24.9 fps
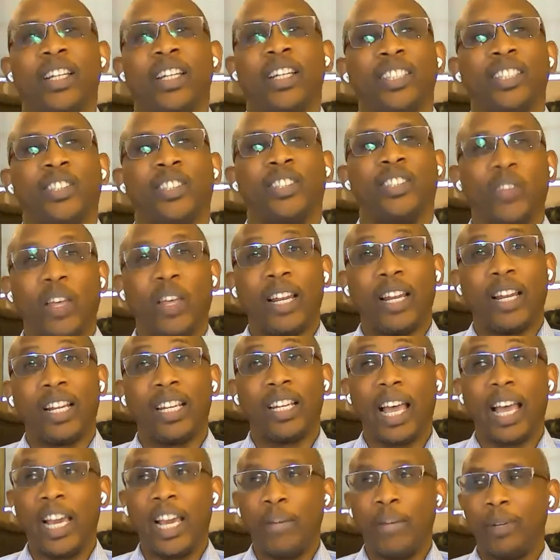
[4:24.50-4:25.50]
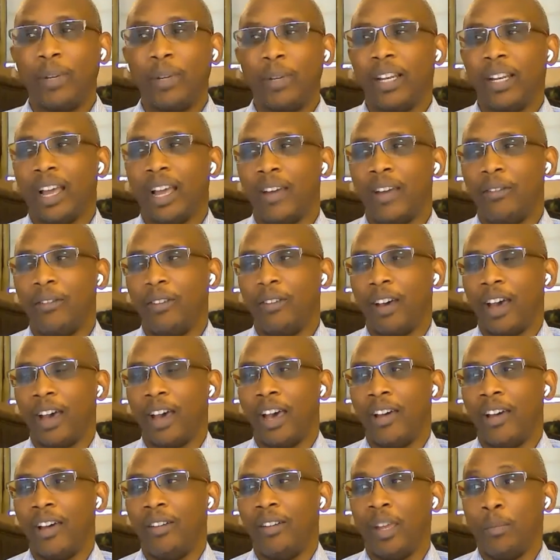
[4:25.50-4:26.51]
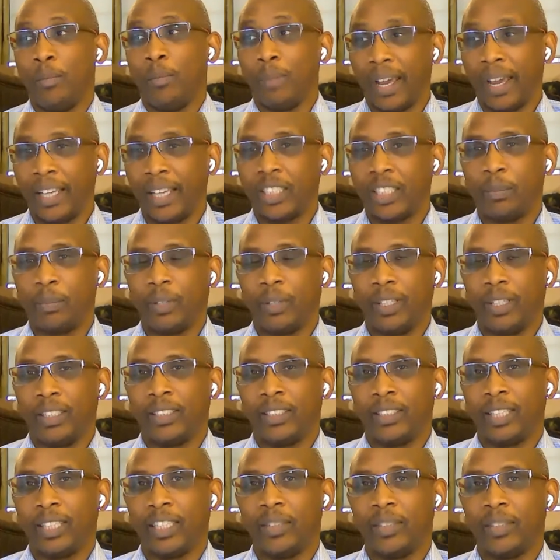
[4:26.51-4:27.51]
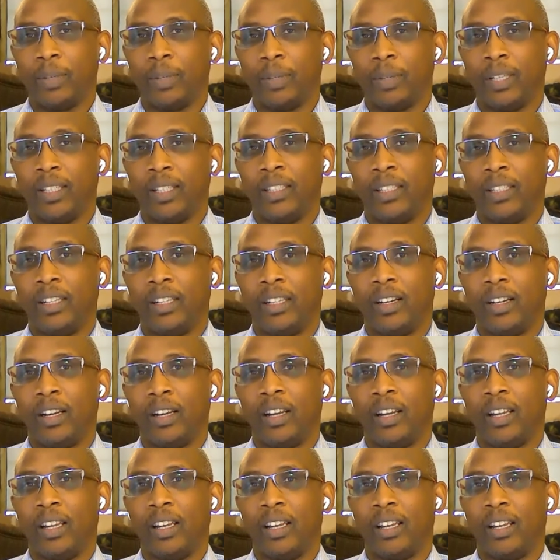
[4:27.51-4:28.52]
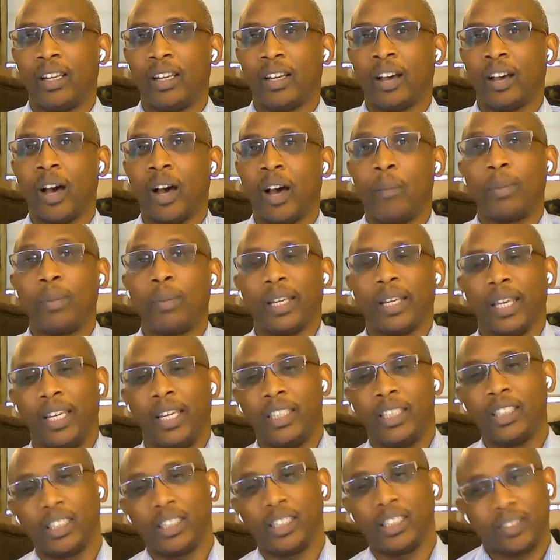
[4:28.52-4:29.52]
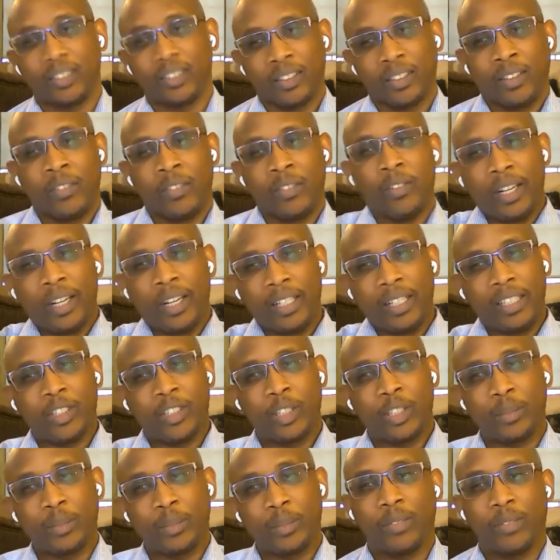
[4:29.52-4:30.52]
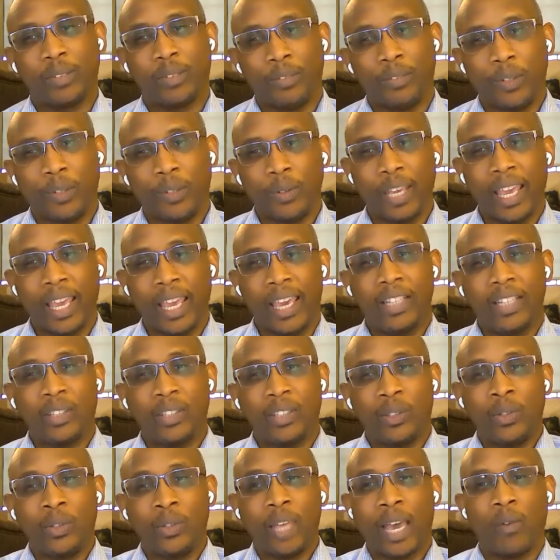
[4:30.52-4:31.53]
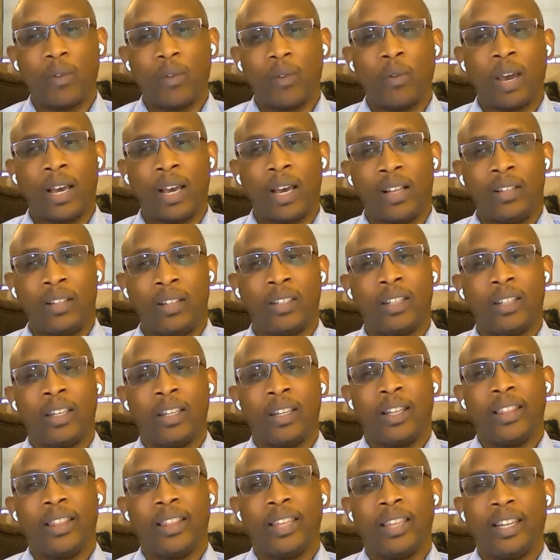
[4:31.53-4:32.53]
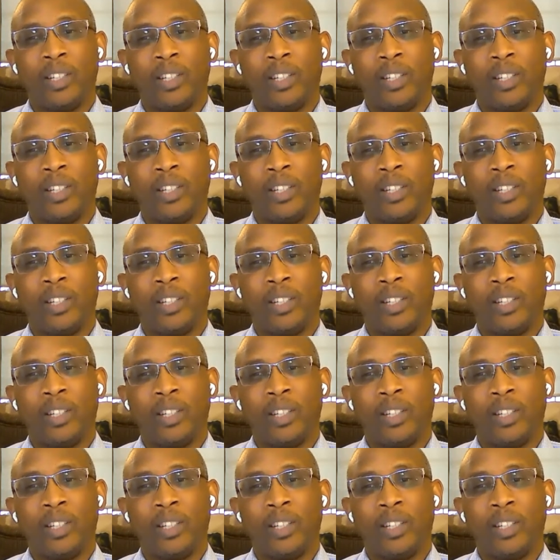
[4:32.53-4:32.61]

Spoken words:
So that alignment, in my experience, has been the complication, right? In terms of if you can't do that well, then